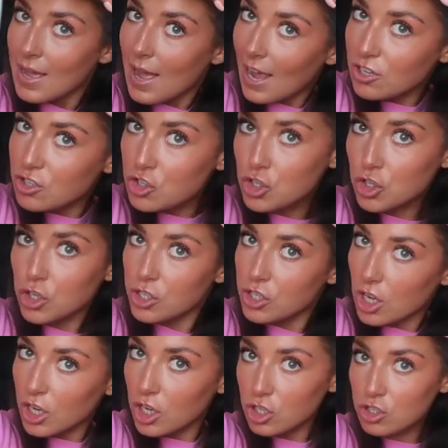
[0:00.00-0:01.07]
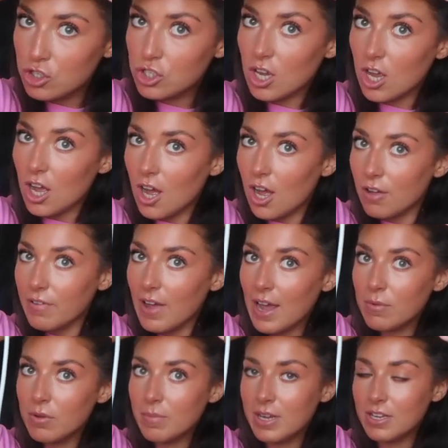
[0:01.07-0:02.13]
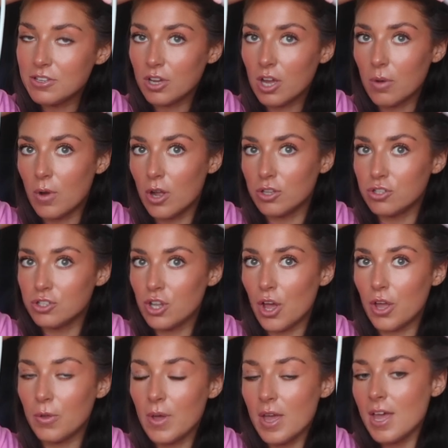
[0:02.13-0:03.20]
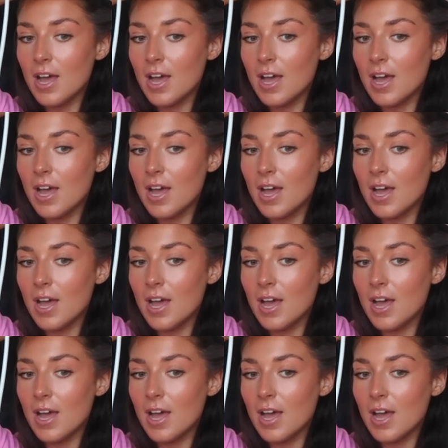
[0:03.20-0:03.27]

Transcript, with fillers: and just like start off how we mean to go on so